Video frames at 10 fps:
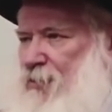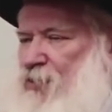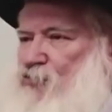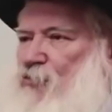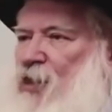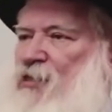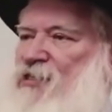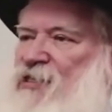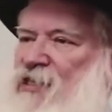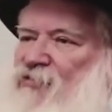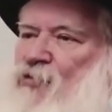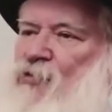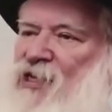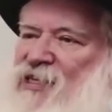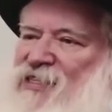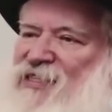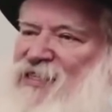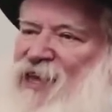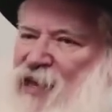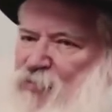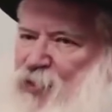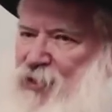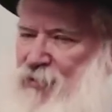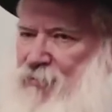The drugs give you an escape.